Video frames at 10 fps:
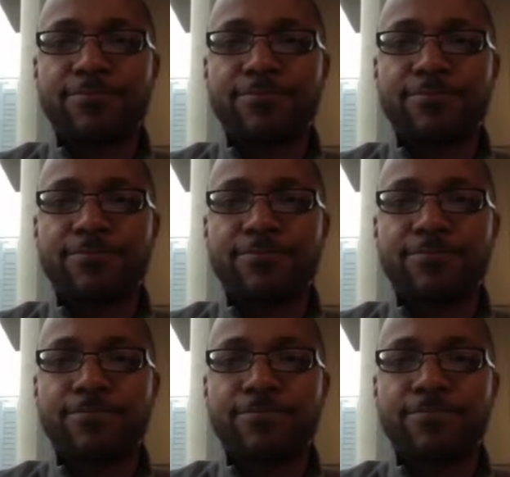
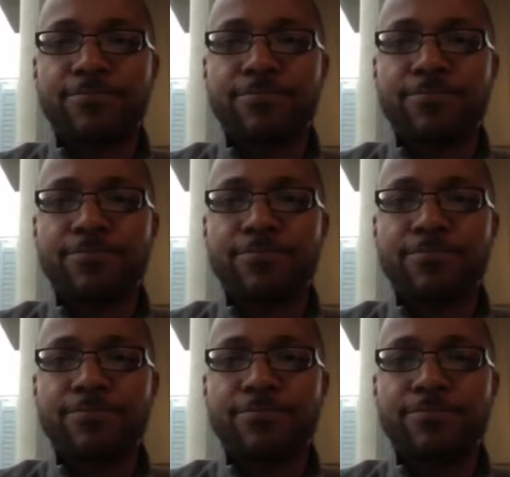
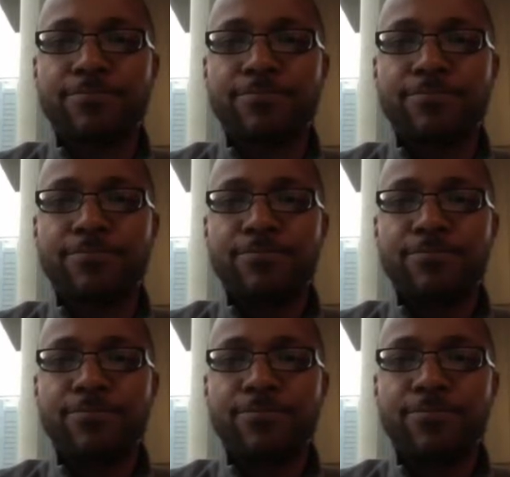
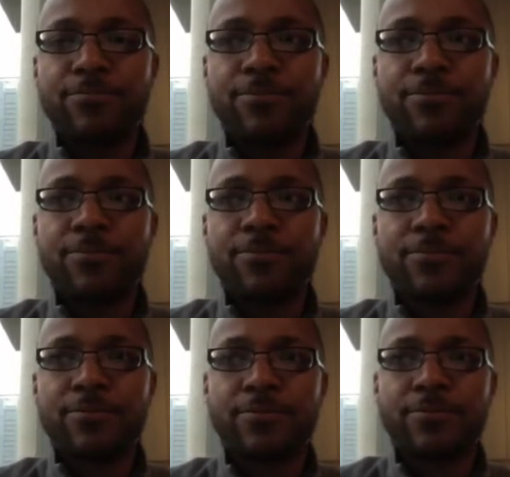
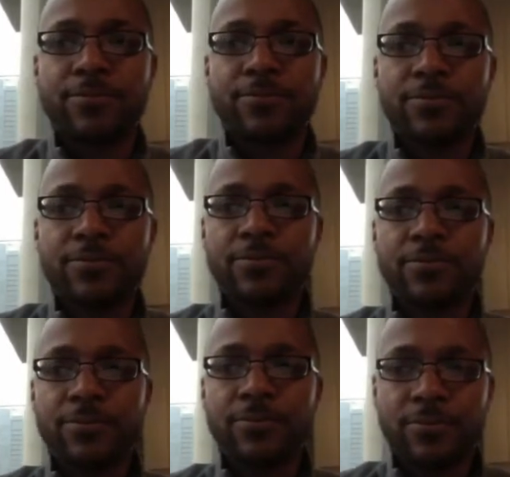
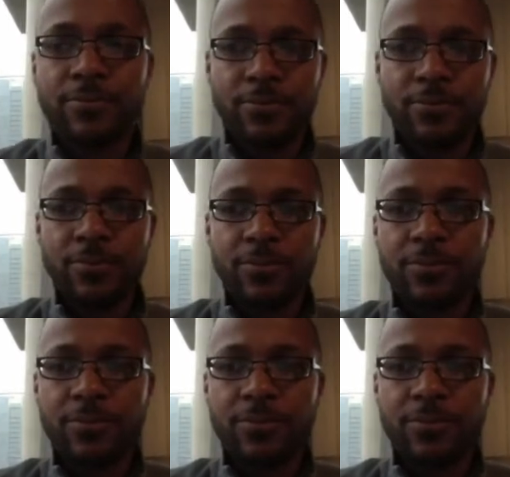(not speaking)